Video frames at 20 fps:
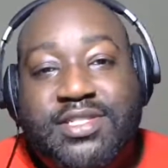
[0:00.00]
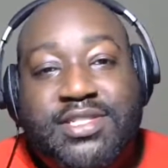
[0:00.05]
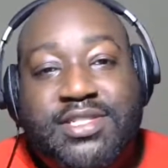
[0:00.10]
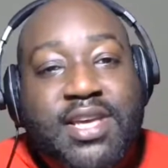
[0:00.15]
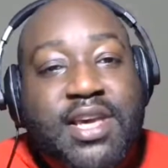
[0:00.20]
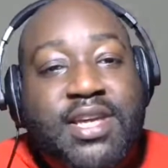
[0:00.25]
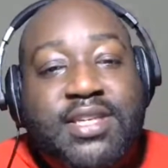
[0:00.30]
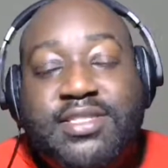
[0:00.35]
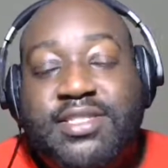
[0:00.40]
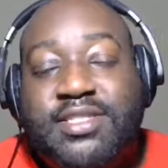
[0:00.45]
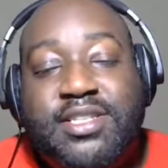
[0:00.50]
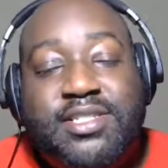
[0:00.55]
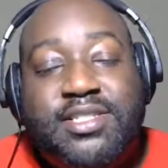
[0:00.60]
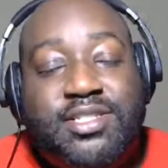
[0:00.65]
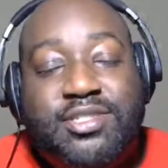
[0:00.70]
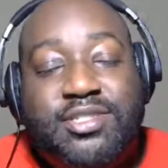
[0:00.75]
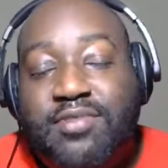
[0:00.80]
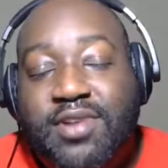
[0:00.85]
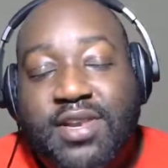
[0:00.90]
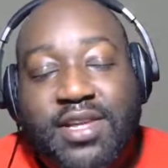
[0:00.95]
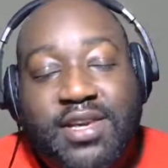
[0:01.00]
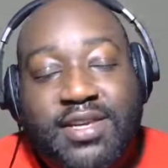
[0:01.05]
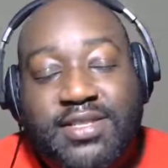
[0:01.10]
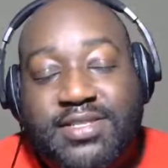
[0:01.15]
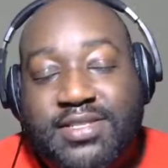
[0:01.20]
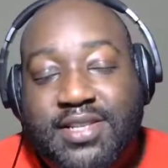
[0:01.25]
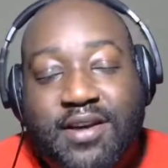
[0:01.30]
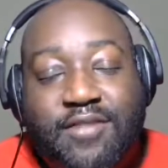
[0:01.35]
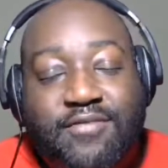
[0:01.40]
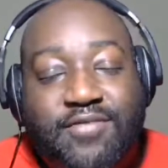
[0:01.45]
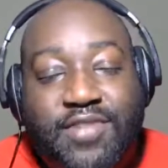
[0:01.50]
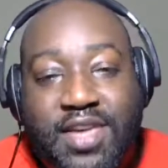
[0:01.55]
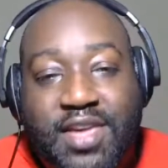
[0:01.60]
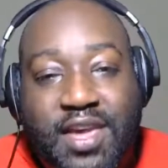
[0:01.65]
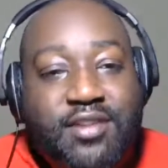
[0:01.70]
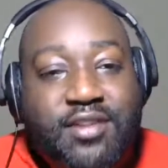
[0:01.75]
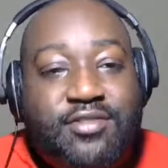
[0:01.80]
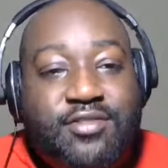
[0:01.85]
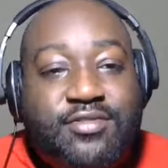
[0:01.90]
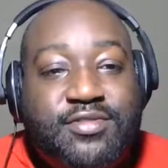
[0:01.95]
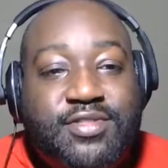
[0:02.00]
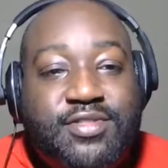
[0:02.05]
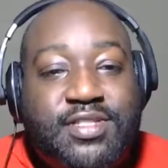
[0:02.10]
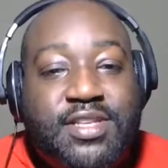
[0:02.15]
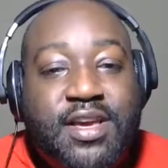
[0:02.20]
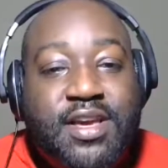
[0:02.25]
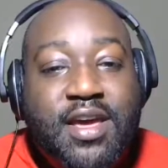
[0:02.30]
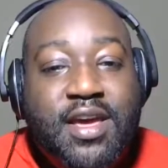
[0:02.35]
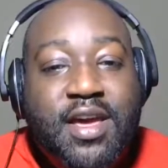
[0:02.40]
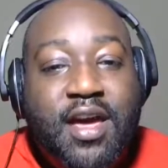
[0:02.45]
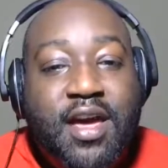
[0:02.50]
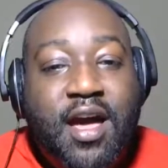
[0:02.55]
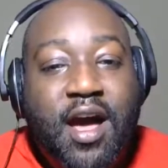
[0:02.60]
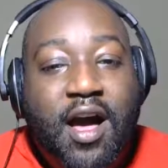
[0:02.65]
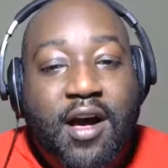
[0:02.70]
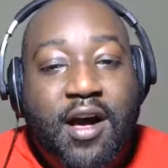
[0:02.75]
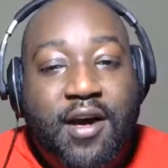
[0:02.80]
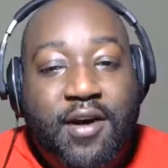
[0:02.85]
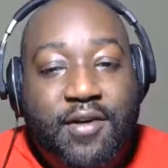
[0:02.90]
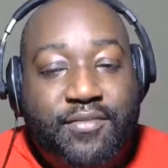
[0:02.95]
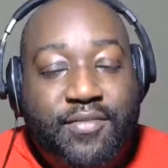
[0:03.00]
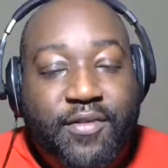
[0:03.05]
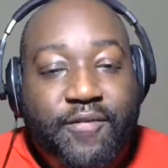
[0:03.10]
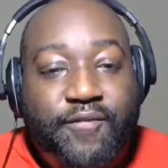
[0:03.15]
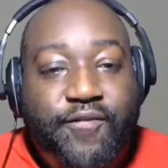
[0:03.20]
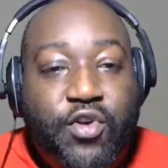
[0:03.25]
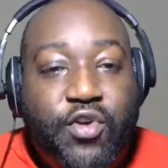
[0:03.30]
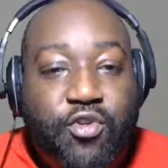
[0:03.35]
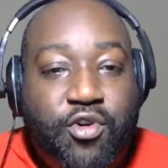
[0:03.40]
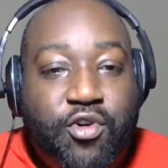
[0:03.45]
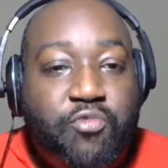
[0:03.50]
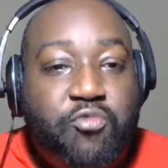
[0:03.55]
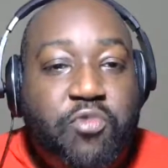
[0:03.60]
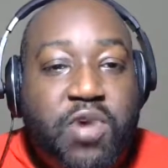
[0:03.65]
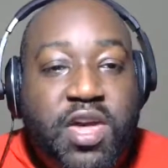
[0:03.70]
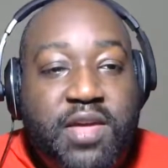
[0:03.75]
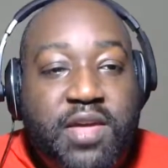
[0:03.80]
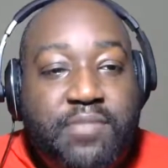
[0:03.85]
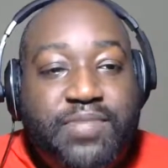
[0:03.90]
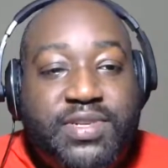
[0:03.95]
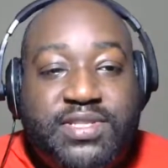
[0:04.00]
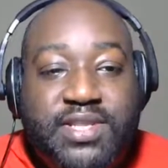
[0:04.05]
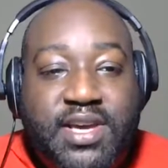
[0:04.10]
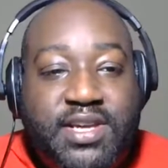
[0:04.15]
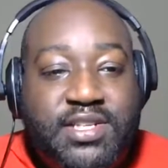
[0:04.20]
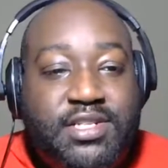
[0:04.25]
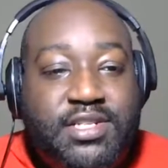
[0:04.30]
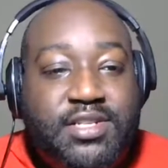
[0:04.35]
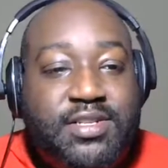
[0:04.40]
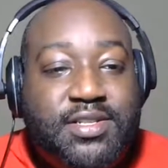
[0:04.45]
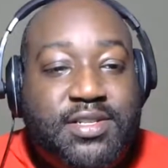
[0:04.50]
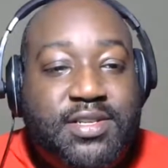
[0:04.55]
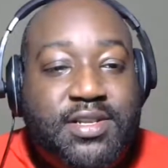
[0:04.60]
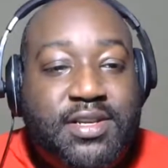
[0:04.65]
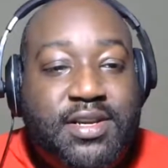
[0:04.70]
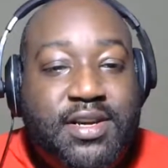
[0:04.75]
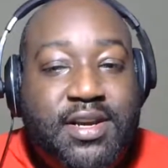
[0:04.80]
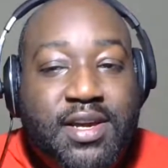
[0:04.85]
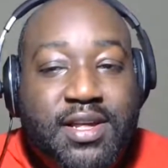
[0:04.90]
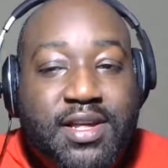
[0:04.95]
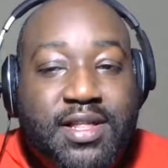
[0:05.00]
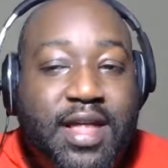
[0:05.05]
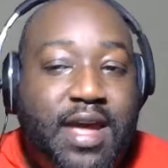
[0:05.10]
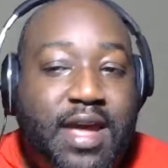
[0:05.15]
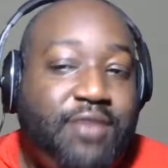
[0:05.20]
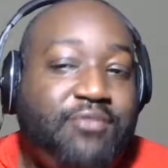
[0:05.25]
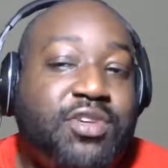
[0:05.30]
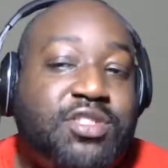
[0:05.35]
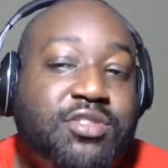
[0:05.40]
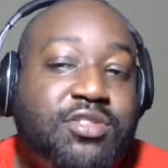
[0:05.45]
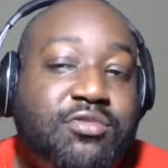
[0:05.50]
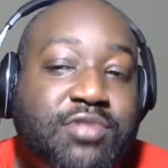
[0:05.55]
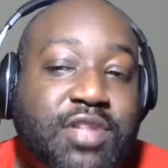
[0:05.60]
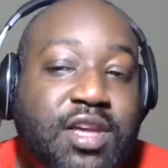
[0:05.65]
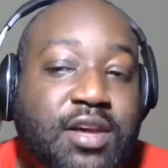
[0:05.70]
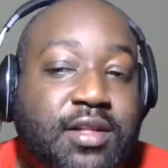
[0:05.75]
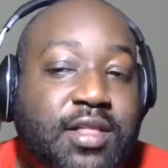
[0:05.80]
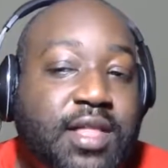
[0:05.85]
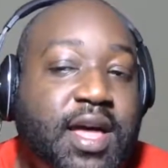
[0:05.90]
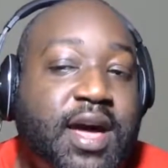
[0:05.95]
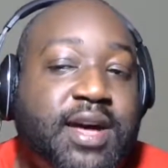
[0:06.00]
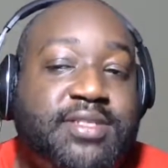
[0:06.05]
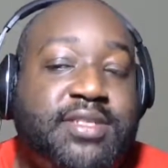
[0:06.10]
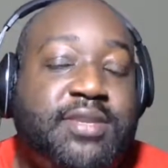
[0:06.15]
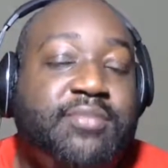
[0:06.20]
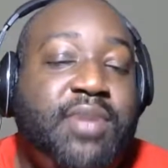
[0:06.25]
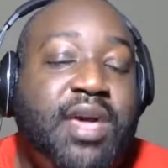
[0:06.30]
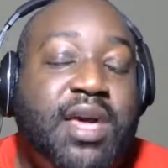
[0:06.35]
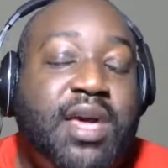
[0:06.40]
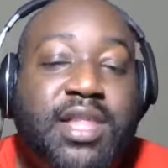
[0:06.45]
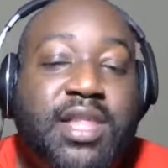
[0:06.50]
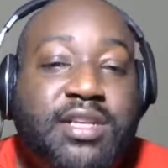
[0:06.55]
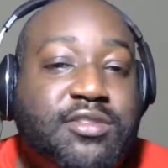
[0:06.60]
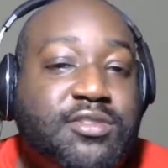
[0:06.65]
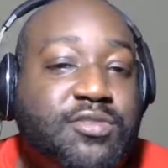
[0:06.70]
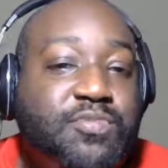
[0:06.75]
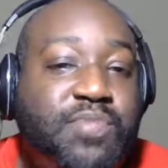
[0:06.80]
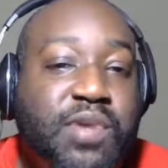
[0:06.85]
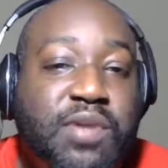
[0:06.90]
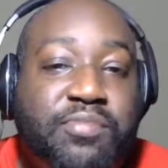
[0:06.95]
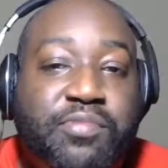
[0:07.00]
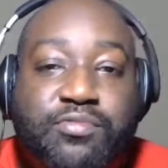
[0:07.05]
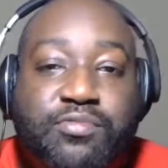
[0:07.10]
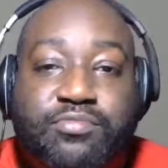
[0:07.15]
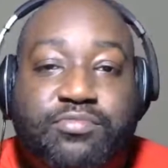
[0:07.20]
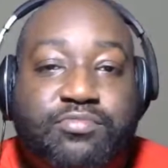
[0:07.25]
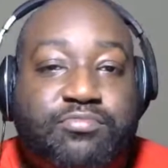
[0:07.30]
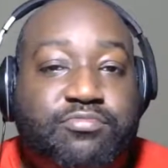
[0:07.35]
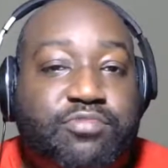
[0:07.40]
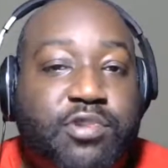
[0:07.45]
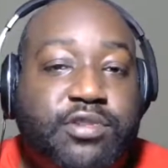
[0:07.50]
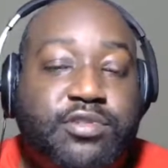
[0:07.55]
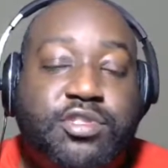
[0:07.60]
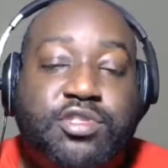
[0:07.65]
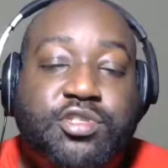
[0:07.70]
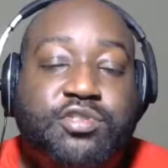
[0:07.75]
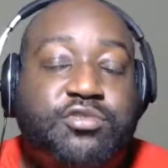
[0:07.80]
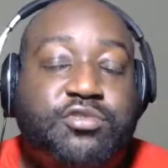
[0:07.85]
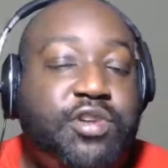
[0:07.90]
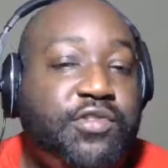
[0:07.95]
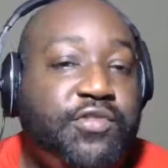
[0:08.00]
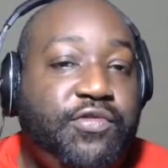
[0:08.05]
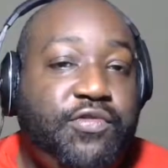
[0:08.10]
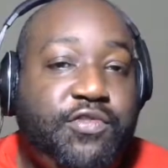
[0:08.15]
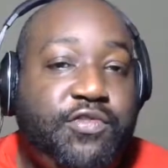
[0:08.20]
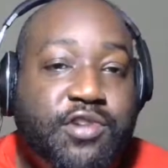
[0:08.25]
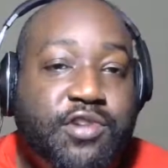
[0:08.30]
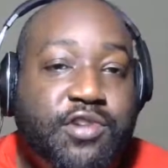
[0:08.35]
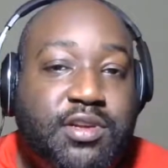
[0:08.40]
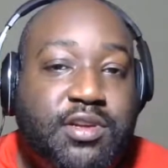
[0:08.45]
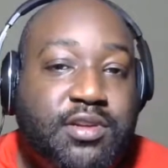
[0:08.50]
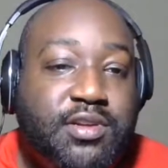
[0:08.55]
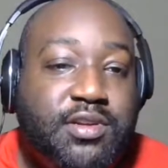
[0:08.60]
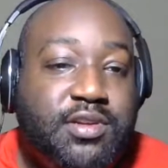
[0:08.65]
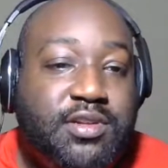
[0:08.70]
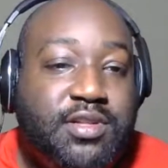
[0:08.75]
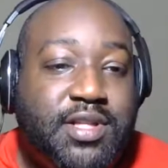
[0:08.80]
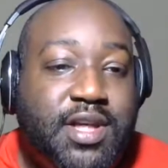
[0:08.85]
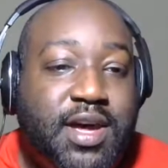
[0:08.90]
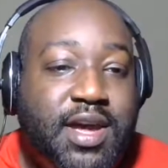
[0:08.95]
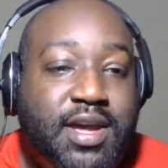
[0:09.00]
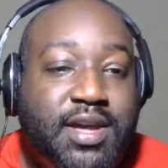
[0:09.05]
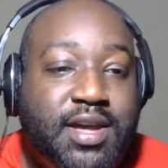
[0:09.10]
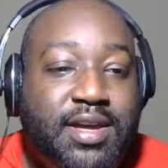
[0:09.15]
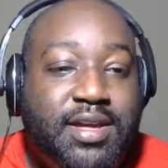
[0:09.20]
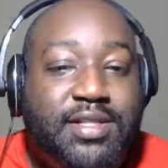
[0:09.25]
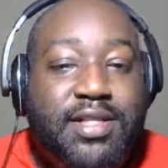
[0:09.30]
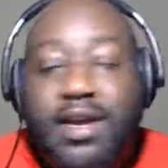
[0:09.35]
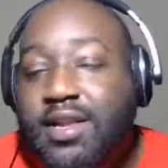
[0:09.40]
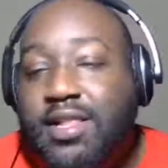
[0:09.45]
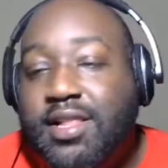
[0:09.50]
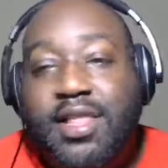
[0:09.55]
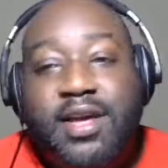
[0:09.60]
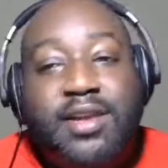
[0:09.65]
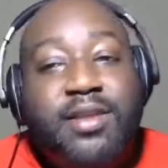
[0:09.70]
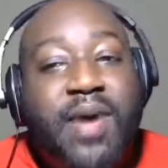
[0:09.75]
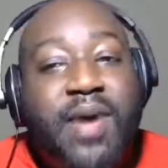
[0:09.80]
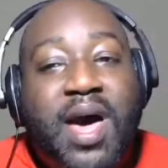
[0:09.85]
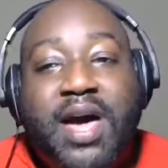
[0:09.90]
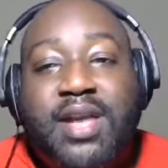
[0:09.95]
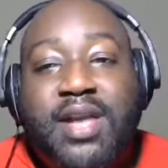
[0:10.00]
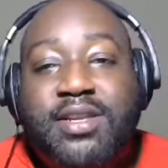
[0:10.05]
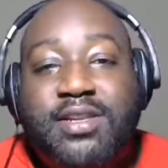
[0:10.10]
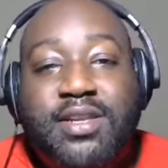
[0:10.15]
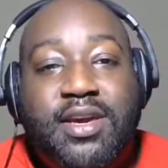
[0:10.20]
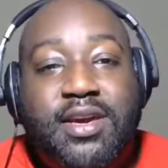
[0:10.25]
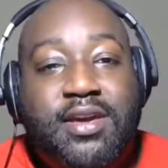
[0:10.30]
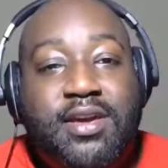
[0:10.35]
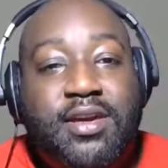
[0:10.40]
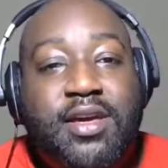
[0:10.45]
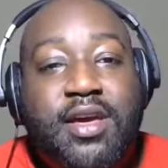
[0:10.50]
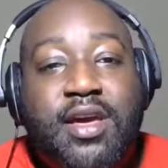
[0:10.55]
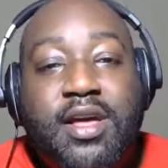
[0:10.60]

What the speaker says: tens to 20s of years for weed possession. Like, once you legalize it, man, let those people walk the streets free. Like, let them out of there.